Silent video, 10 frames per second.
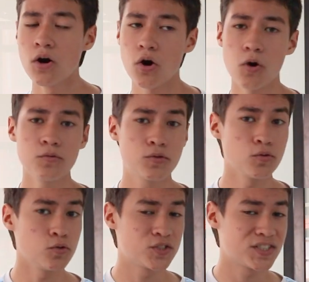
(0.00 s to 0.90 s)
how
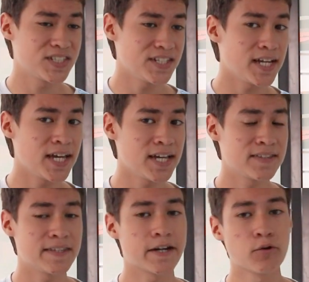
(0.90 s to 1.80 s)
to see
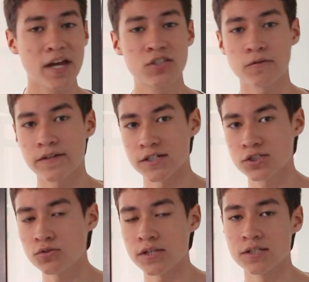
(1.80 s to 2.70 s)
the grades of their
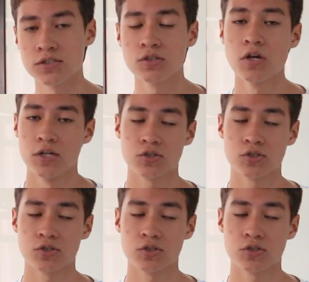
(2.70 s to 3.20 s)
students.